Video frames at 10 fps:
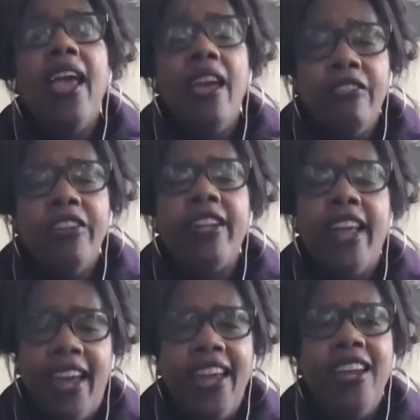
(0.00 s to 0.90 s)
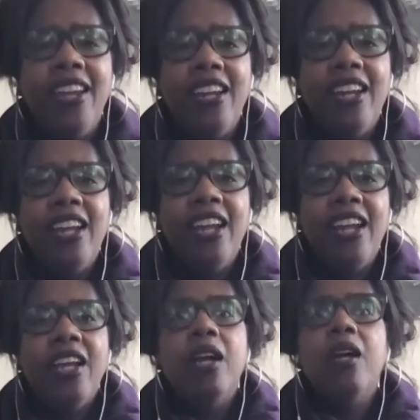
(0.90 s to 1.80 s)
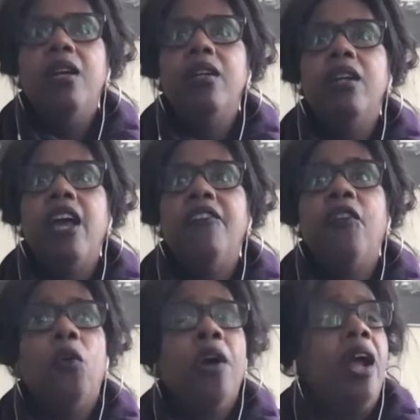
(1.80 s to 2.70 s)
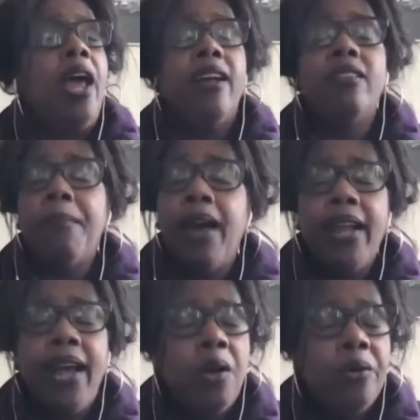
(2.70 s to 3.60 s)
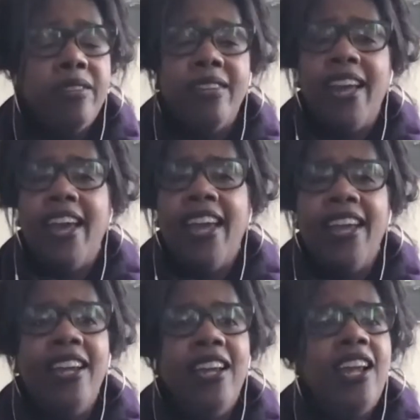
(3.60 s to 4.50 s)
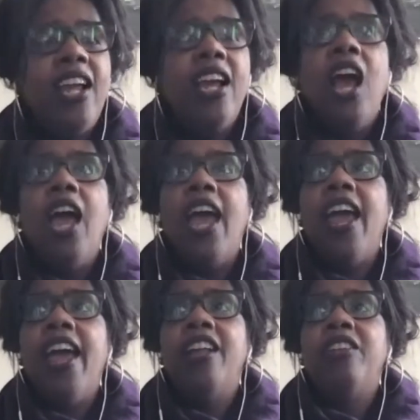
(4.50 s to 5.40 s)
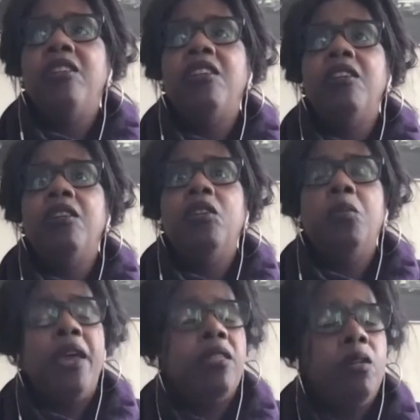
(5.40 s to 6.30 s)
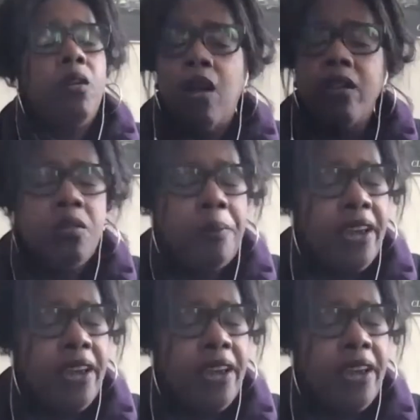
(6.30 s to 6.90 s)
every day for X amount of hours a day, and you may throw all those